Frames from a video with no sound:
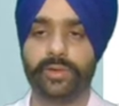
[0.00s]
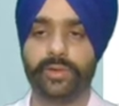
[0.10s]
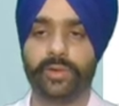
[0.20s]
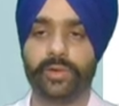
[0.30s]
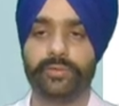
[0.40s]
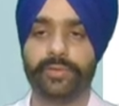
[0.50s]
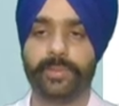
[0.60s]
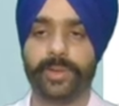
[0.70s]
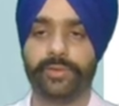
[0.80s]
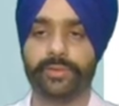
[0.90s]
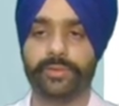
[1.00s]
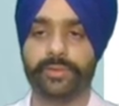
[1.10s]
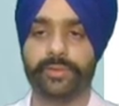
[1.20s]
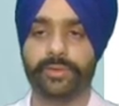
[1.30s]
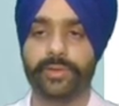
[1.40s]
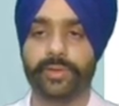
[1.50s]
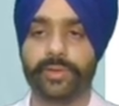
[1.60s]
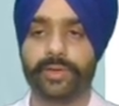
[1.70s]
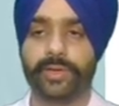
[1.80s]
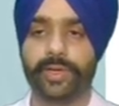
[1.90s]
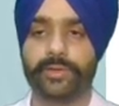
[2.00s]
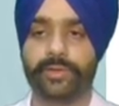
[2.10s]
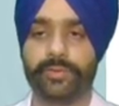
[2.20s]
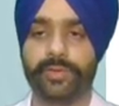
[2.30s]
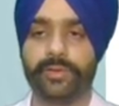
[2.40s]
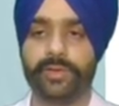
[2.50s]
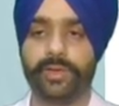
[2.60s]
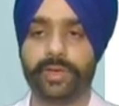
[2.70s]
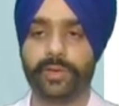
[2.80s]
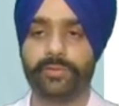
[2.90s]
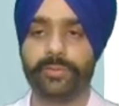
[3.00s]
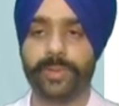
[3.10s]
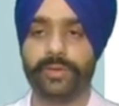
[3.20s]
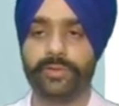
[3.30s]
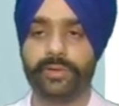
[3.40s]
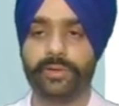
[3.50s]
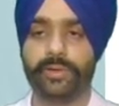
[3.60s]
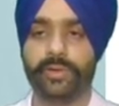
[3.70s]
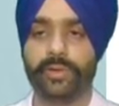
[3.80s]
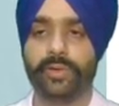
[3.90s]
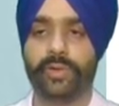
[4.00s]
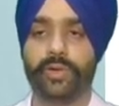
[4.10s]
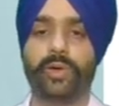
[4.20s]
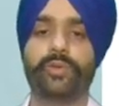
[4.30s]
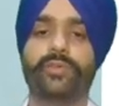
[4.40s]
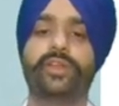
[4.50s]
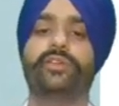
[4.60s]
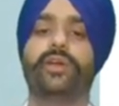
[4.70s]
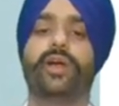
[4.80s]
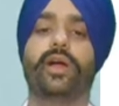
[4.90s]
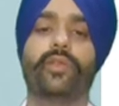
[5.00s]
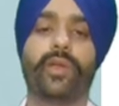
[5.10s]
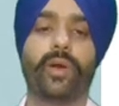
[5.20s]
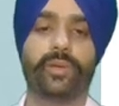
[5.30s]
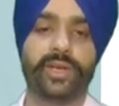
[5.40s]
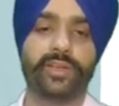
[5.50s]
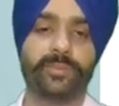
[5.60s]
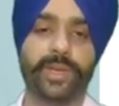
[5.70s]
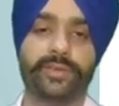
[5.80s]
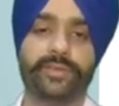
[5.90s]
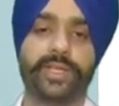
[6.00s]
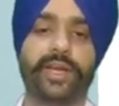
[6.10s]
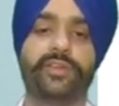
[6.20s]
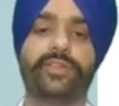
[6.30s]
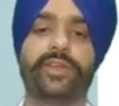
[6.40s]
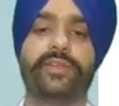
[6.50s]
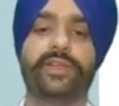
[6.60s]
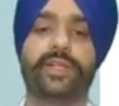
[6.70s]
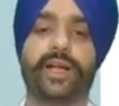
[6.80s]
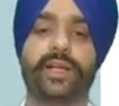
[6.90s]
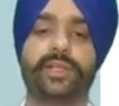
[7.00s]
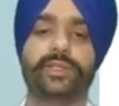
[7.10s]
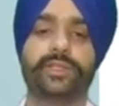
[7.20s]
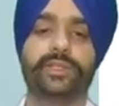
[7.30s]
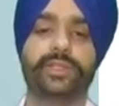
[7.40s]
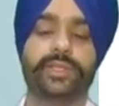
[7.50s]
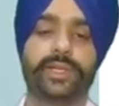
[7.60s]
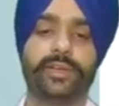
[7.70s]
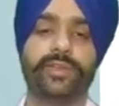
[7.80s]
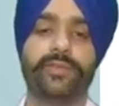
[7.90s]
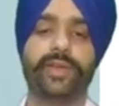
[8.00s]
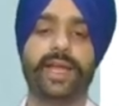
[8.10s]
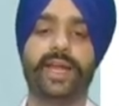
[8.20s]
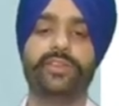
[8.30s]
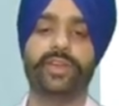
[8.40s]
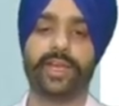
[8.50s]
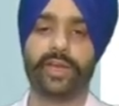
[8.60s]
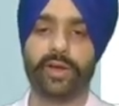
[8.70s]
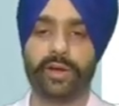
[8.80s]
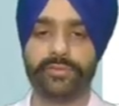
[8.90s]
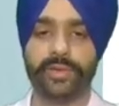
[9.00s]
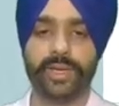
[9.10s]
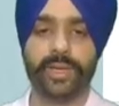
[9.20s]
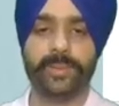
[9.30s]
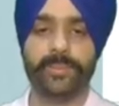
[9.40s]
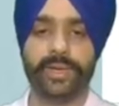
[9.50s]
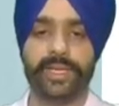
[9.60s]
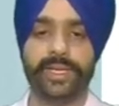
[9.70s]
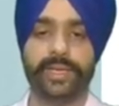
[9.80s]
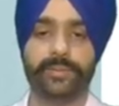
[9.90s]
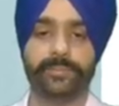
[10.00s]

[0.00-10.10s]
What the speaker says: confirmation. It's official confirmation on which the order is placed. Then receiving and checking of material.